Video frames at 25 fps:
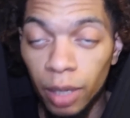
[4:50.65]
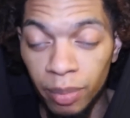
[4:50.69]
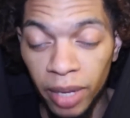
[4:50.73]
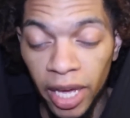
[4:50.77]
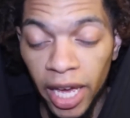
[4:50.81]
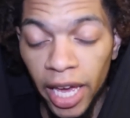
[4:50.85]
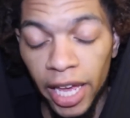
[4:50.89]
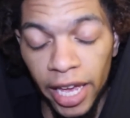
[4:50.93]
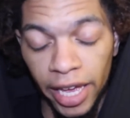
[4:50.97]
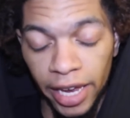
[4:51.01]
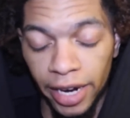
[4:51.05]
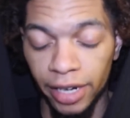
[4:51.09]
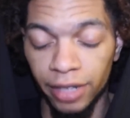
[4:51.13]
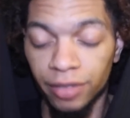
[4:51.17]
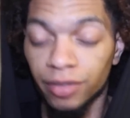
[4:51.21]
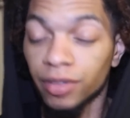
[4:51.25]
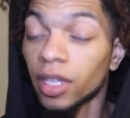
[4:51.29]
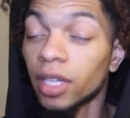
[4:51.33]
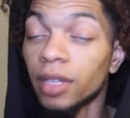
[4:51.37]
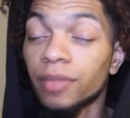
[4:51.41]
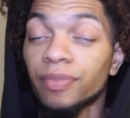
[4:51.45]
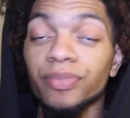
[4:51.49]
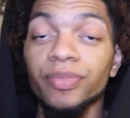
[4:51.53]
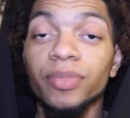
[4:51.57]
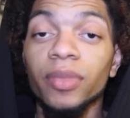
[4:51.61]
being
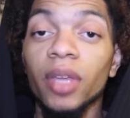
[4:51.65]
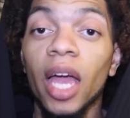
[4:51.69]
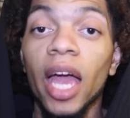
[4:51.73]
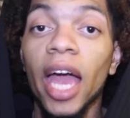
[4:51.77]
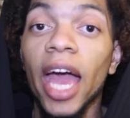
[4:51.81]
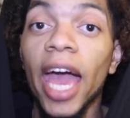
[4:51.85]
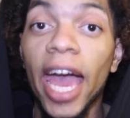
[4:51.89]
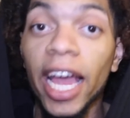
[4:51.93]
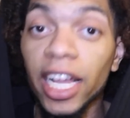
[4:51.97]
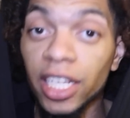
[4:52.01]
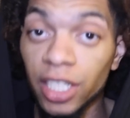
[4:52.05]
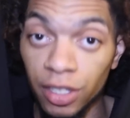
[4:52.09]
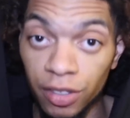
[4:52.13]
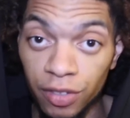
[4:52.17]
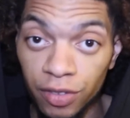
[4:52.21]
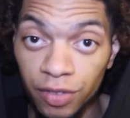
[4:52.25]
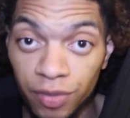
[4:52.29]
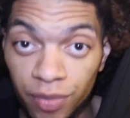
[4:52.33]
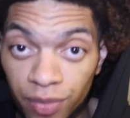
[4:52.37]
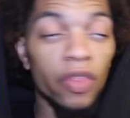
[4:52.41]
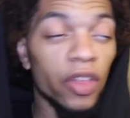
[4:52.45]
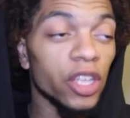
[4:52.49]
active.